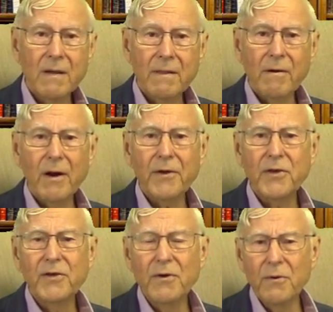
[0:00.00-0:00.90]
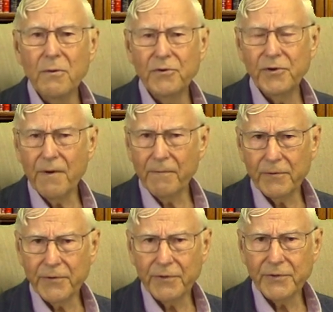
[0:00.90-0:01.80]
There are huge
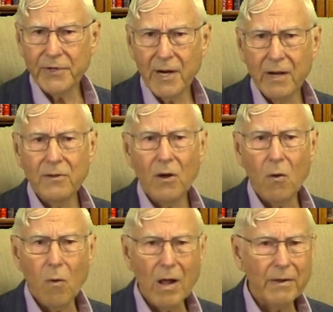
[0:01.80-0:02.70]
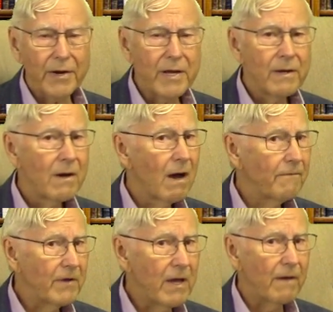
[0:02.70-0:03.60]
differences in the quality
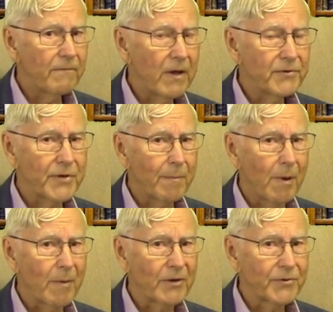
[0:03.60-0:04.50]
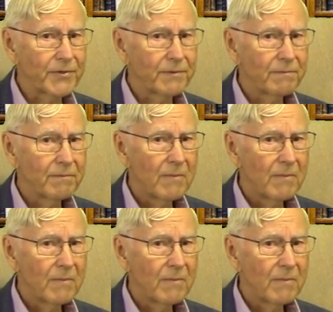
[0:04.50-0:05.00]
of EFA supplements.